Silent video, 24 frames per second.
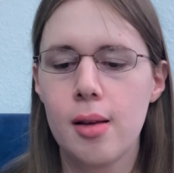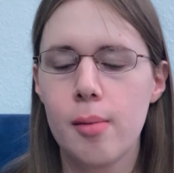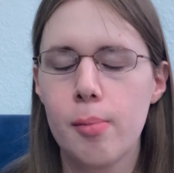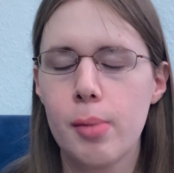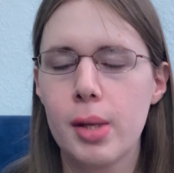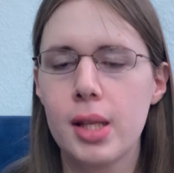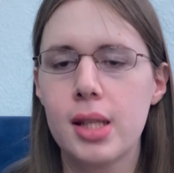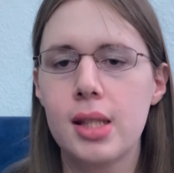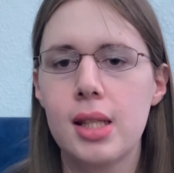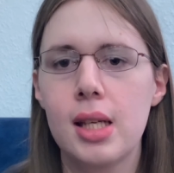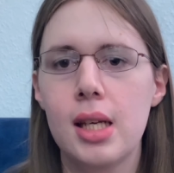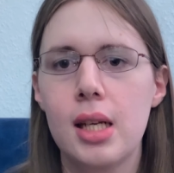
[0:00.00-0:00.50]

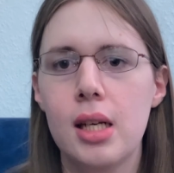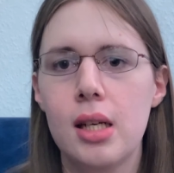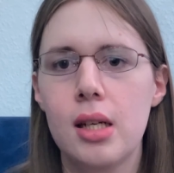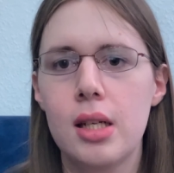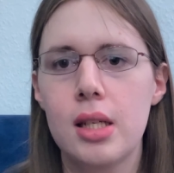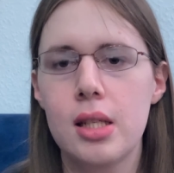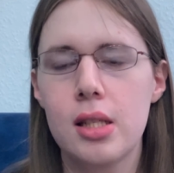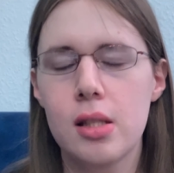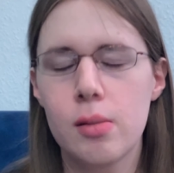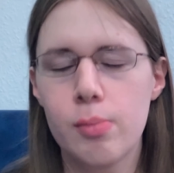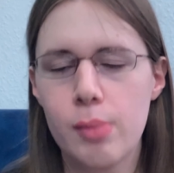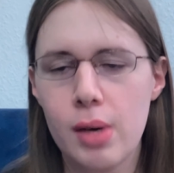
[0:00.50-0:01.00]
But then
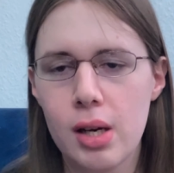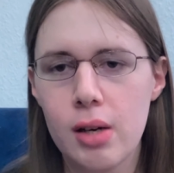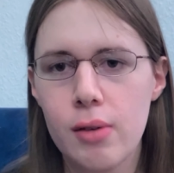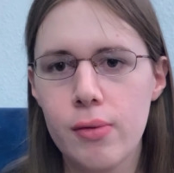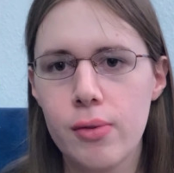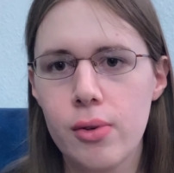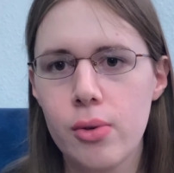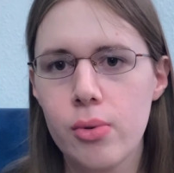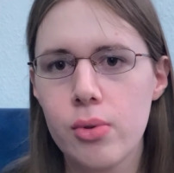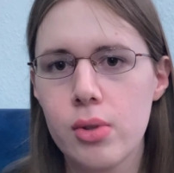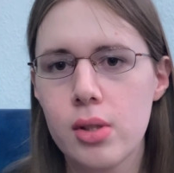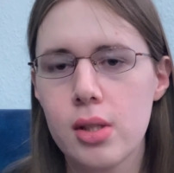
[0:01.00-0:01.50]

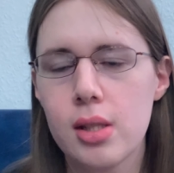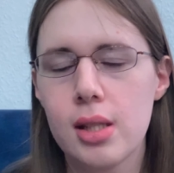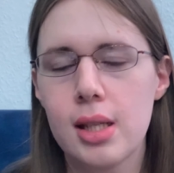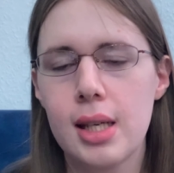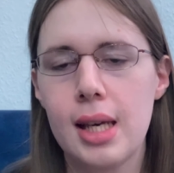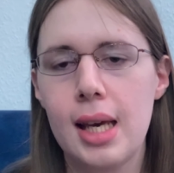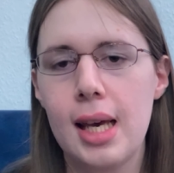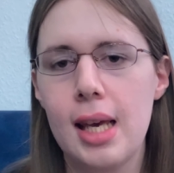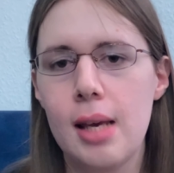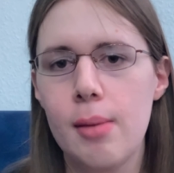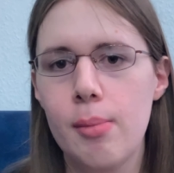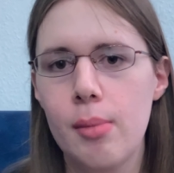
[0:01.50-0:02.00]
smartphones
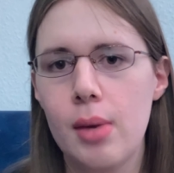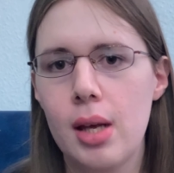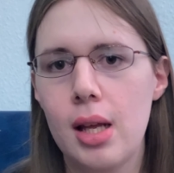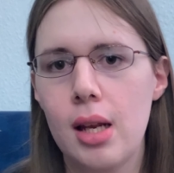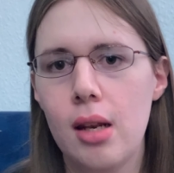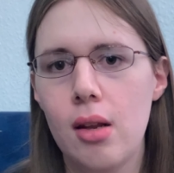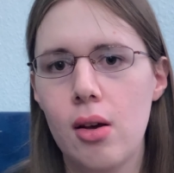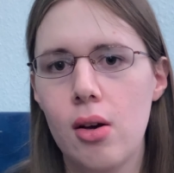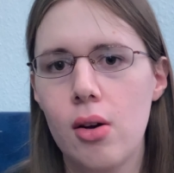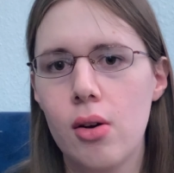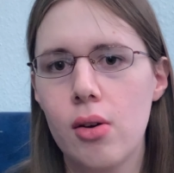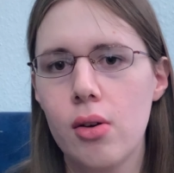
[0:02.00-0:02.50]
came
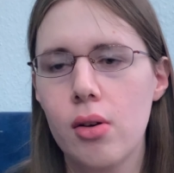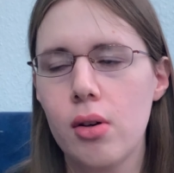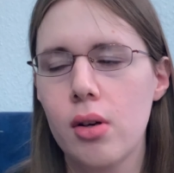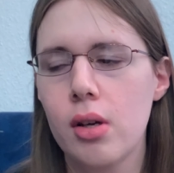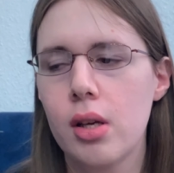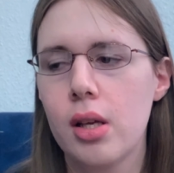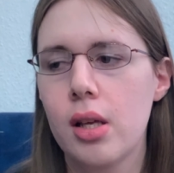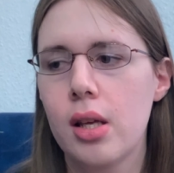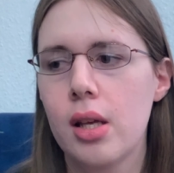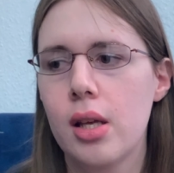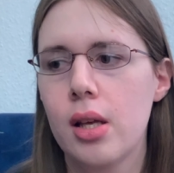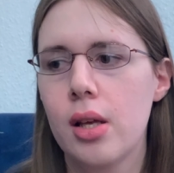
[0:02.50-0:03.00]
along,
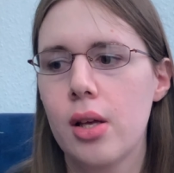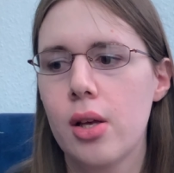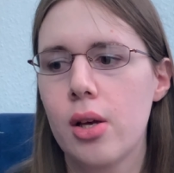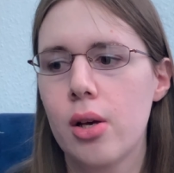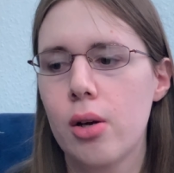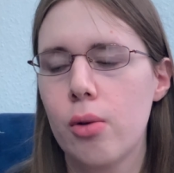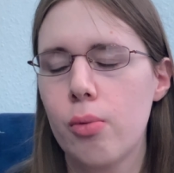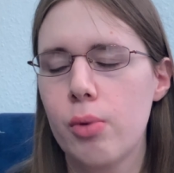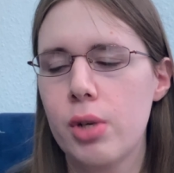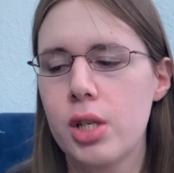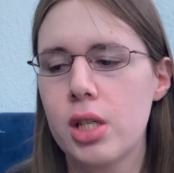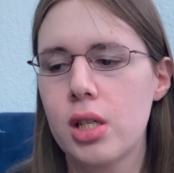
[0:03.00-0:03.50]

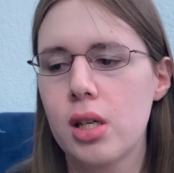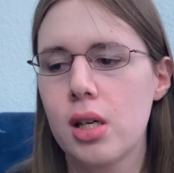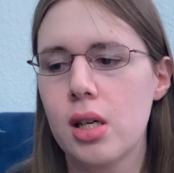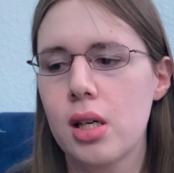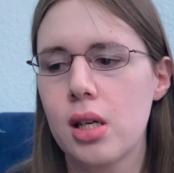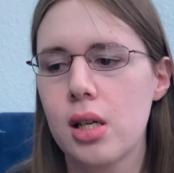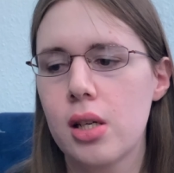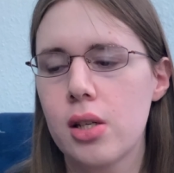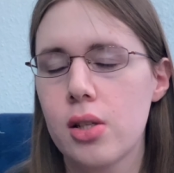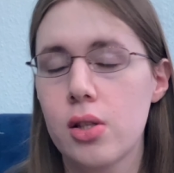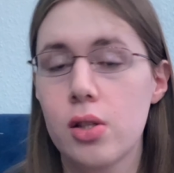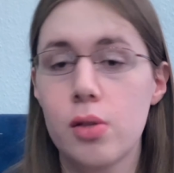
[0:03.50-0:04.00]
which
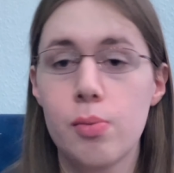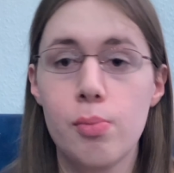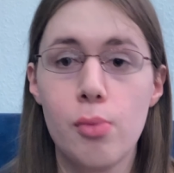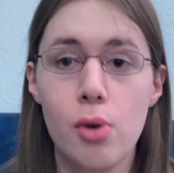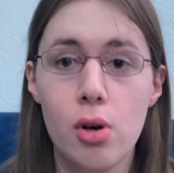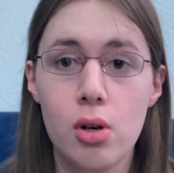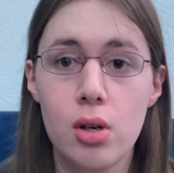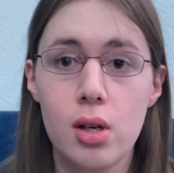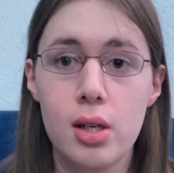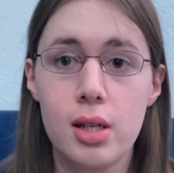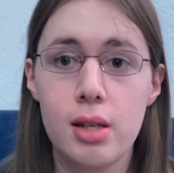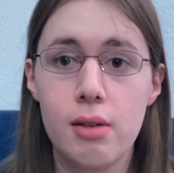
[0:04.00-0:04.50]
are
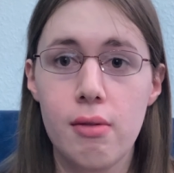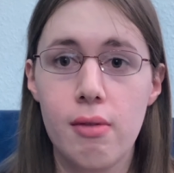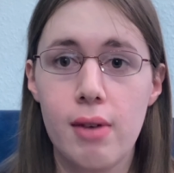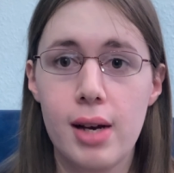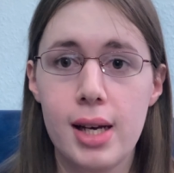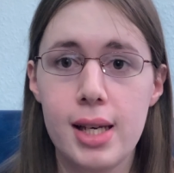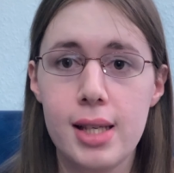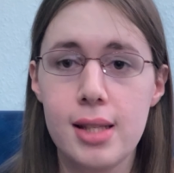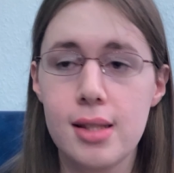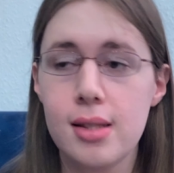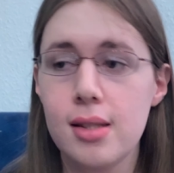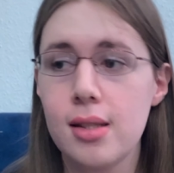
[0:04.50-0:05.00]
smaller
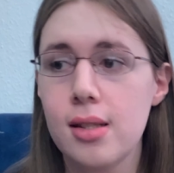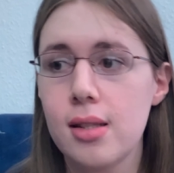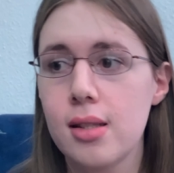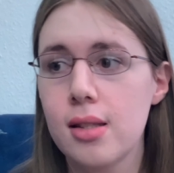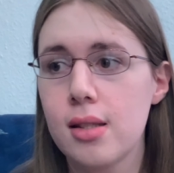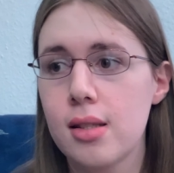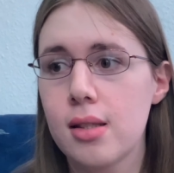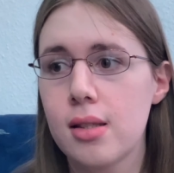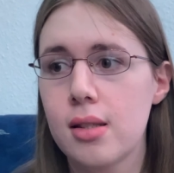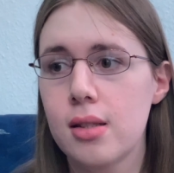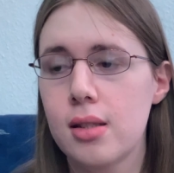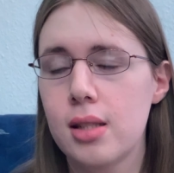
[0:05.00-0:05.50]

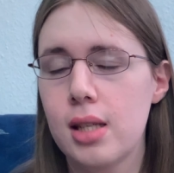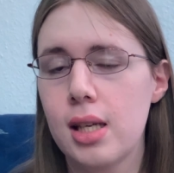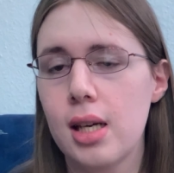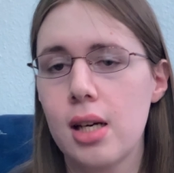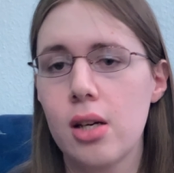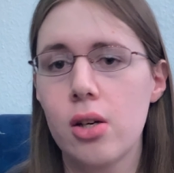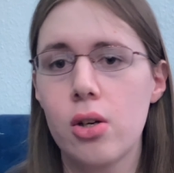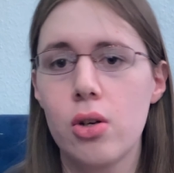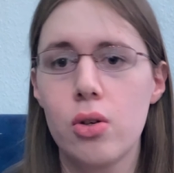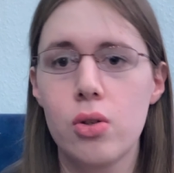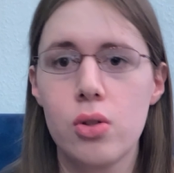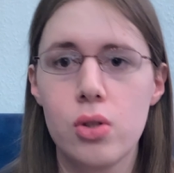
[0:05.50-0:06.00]
devices. They are
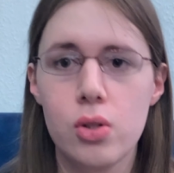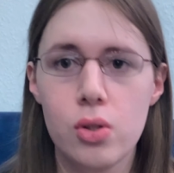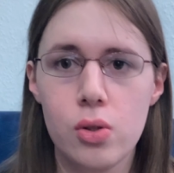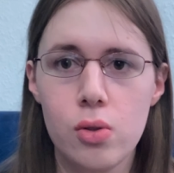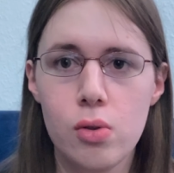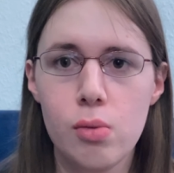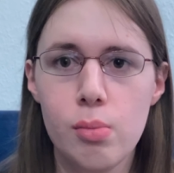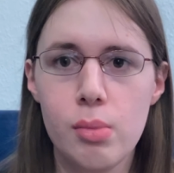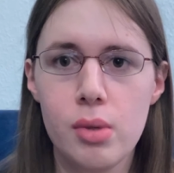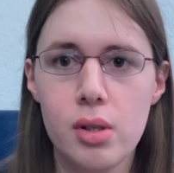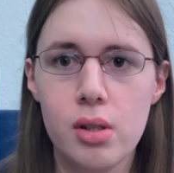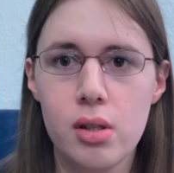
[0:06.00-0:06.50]

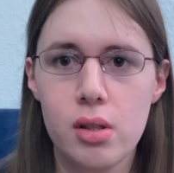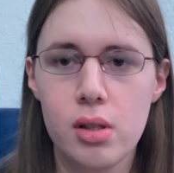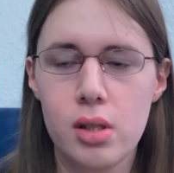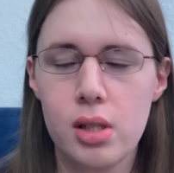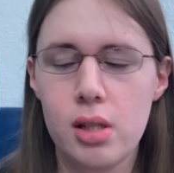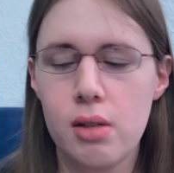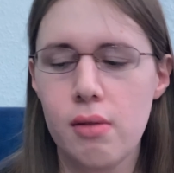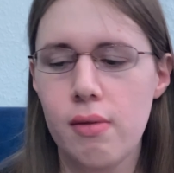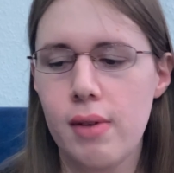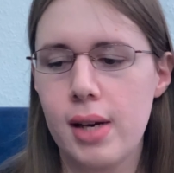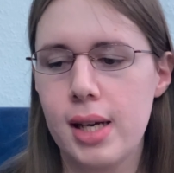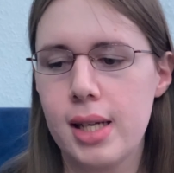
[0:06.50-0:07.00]
consumer
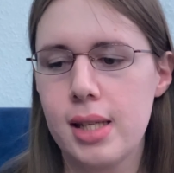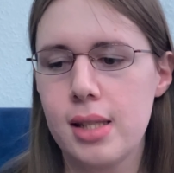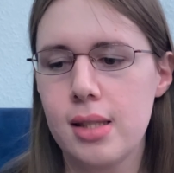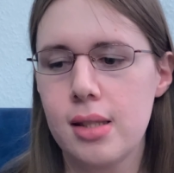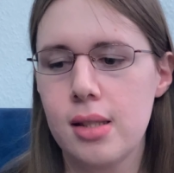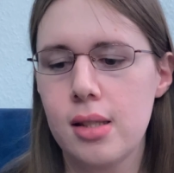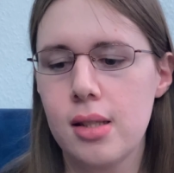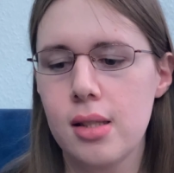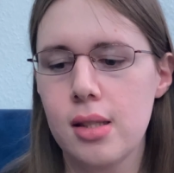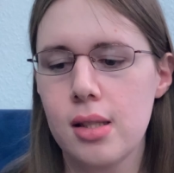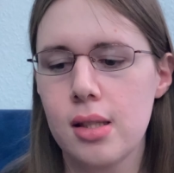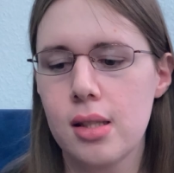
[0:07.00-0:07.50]

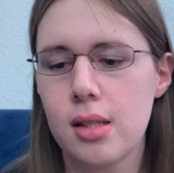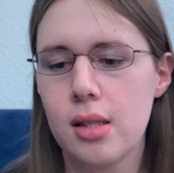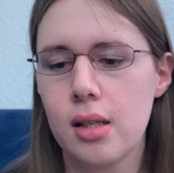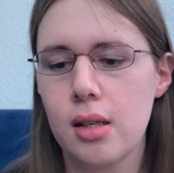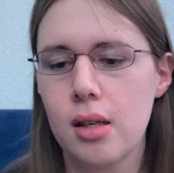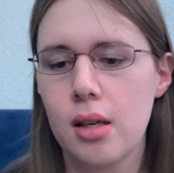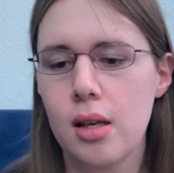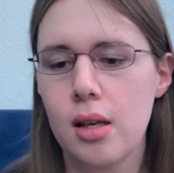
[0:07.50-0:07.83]
devices,